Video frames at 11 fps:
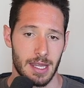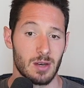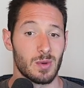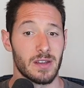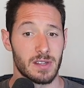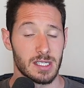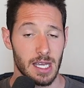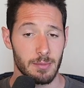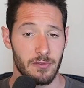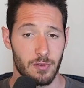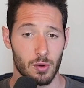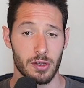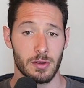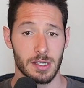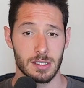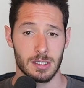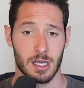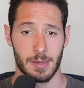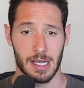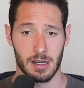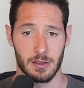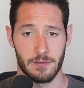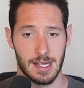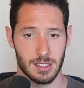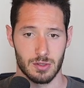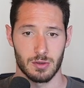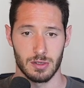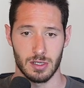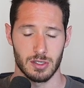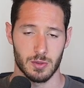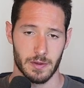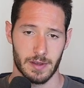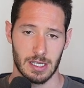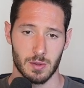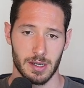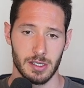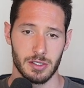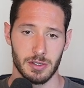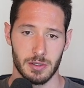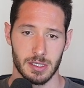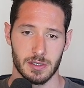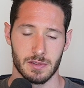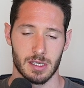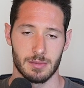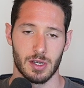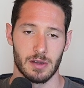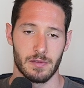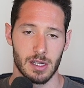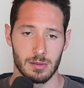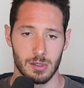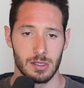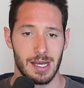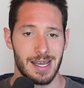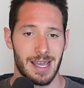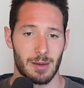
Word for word: And then we have the same 4 units coming out of the fat stores, so we've got 22 units of substrate available,